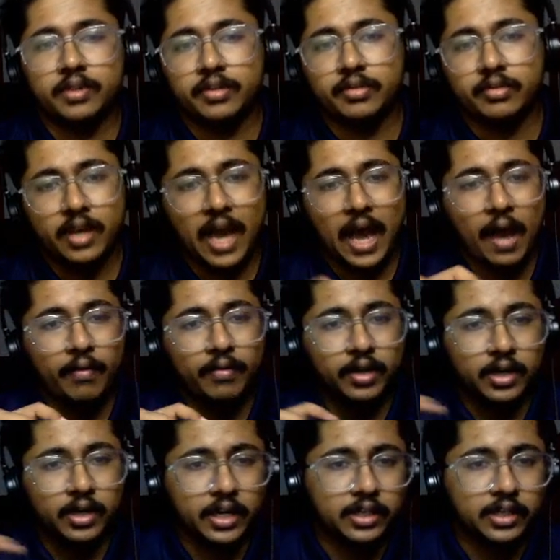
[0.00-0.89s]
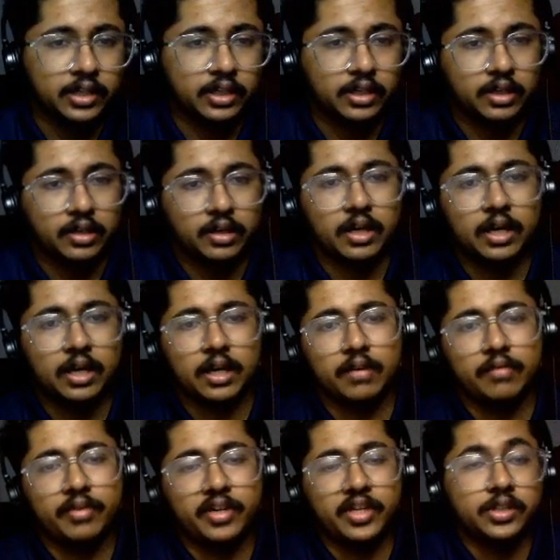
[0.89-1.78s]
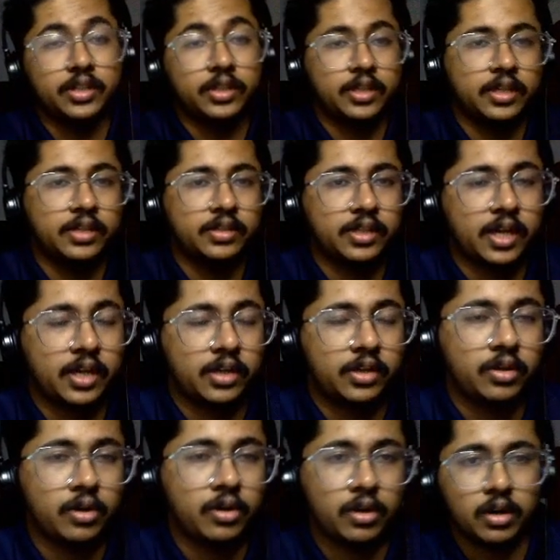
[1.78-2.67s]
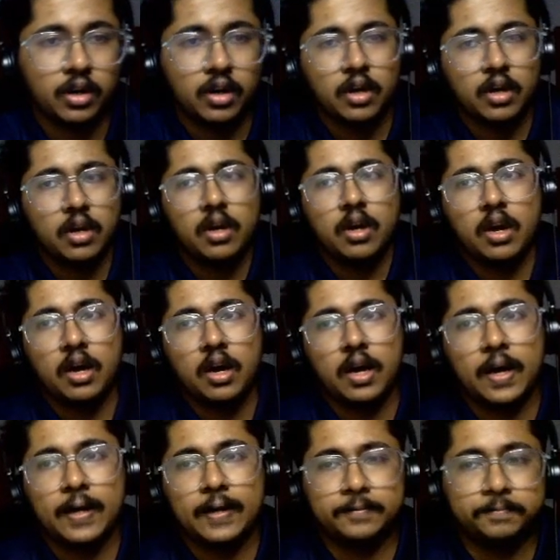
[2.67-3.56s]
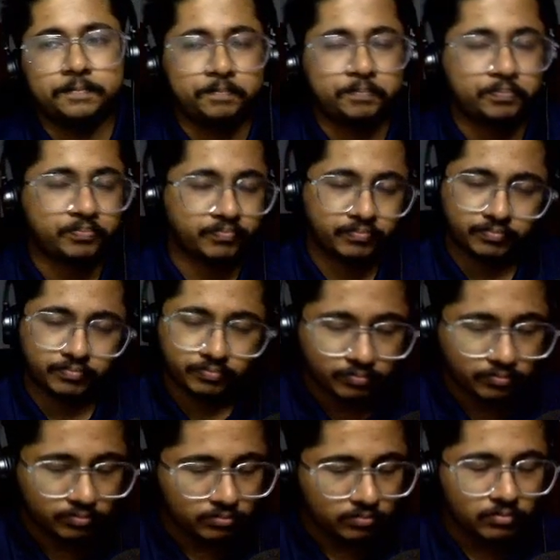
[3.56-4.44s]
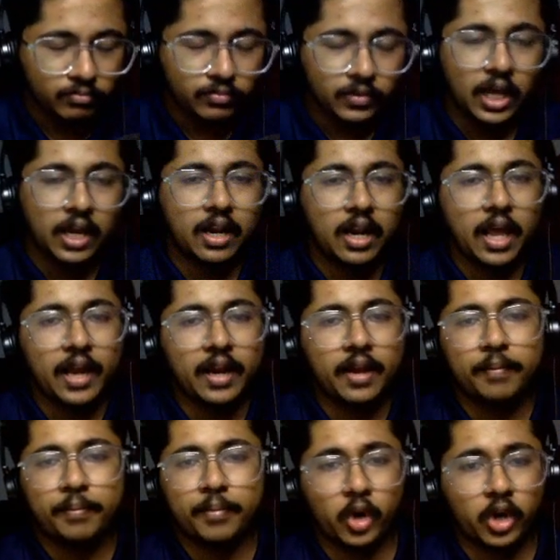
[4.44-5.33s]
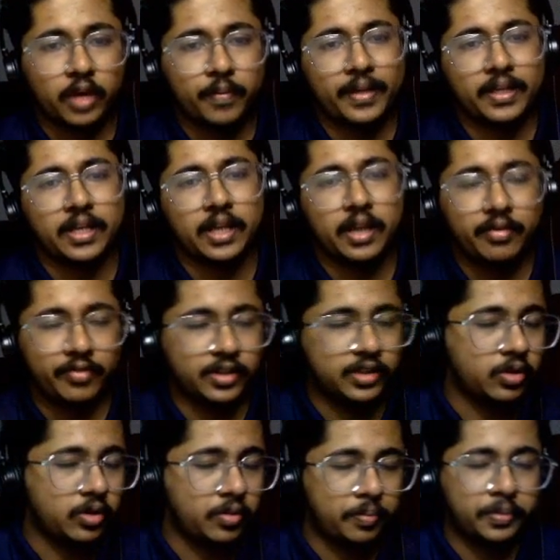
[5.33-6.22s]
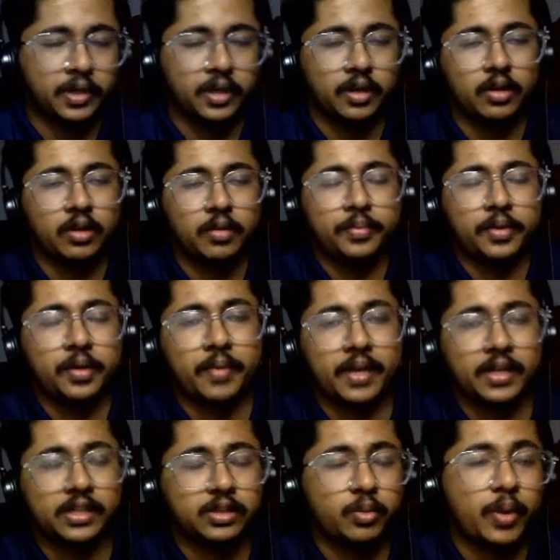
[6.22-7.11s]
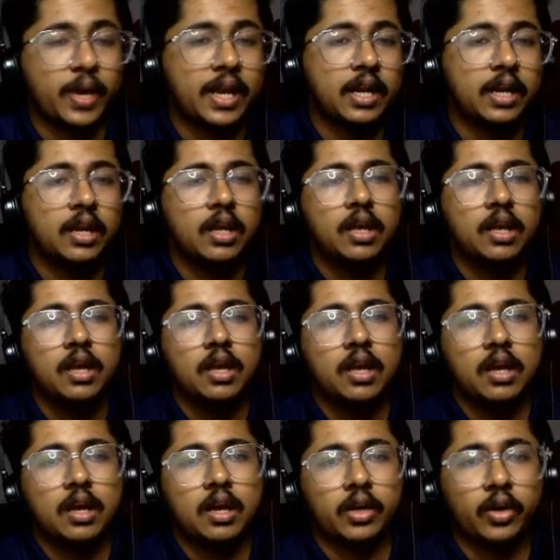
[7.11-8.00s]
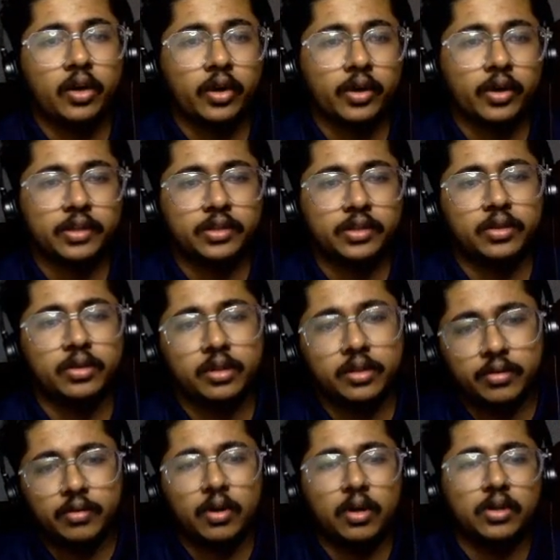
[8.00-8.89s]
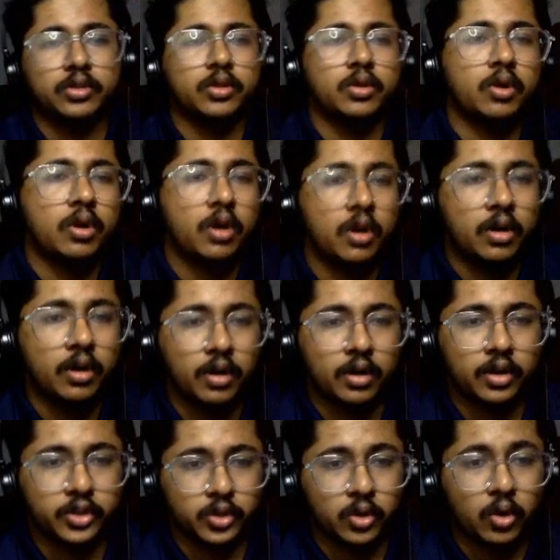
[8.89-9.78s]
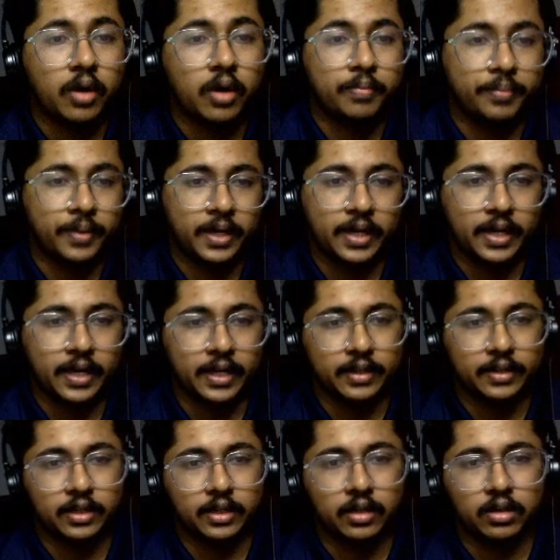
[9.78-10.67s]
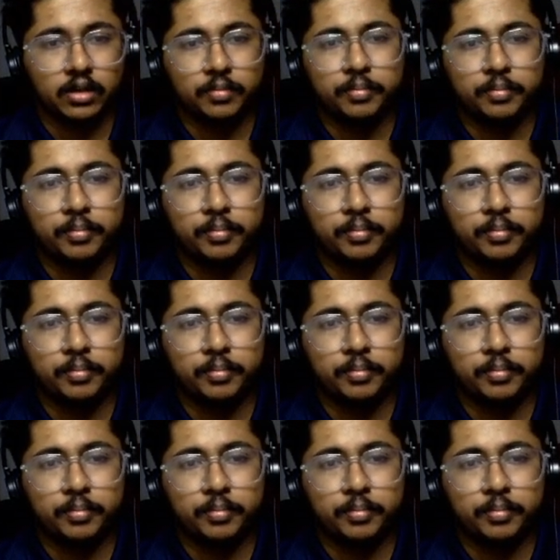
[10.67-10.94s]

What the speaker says: if you have a rating widget inside your um, product page, and if it's optimized well according to SEO, it will also show up in the